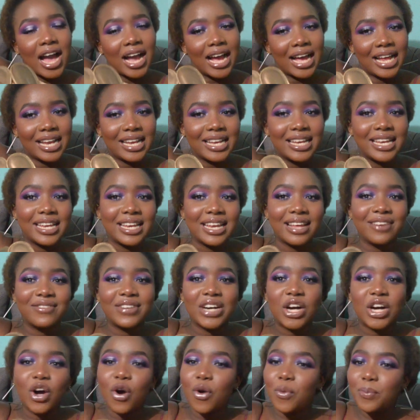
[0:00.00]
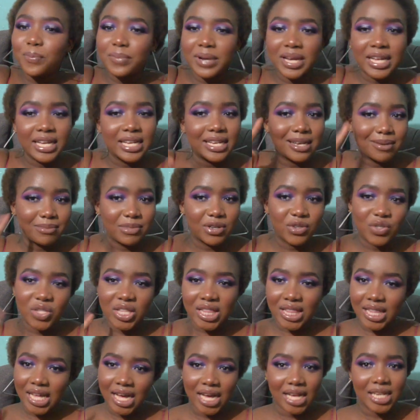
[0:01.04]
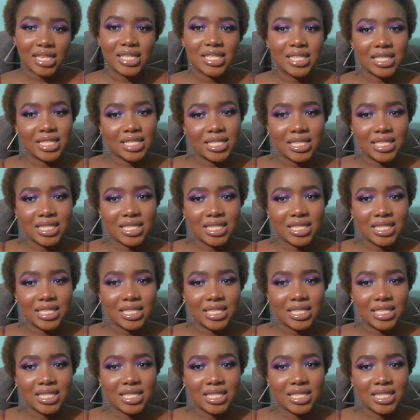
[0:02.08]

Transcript: can never complain about that.